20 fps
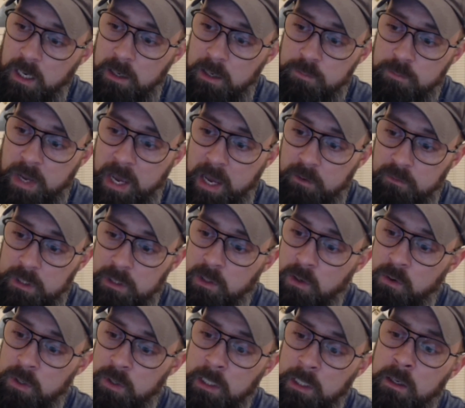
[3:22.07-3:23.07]
battery
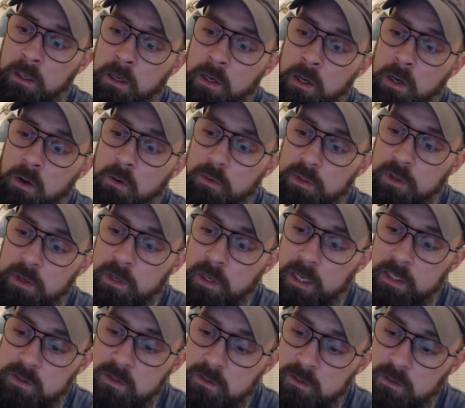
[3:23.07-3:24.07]
loading with a
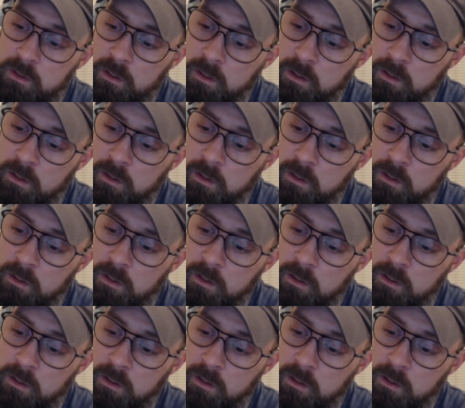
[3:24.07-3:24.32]
nice